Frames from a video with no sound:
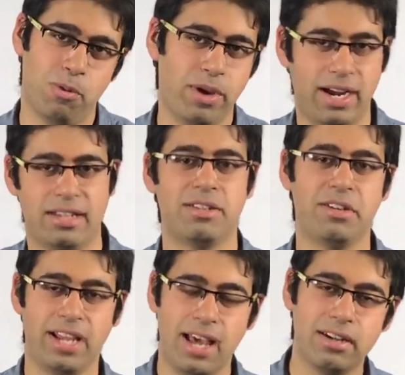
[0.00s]
Whereas in
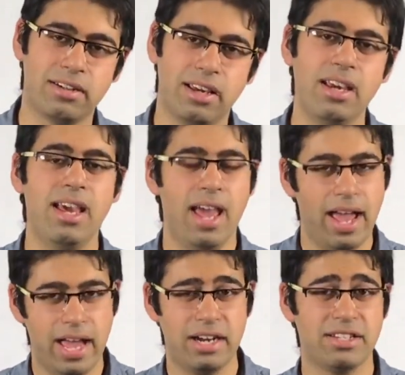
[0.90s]
reality,
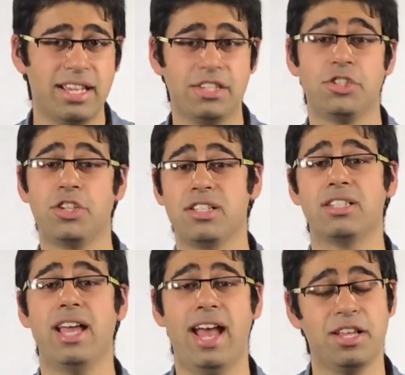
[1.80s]
hairs is
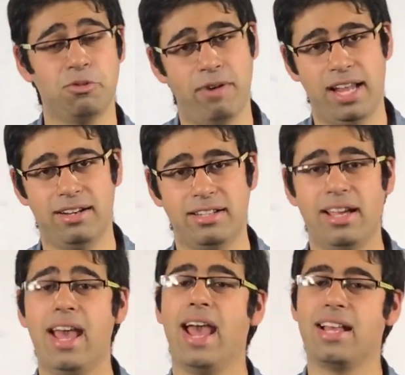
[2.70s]
just as valid
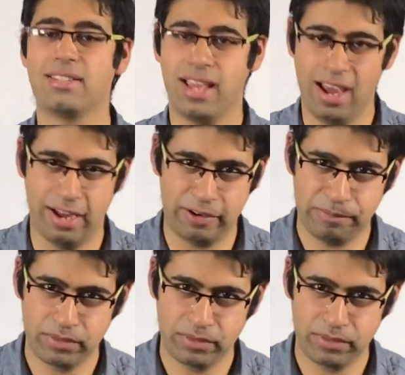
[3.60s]
as hair.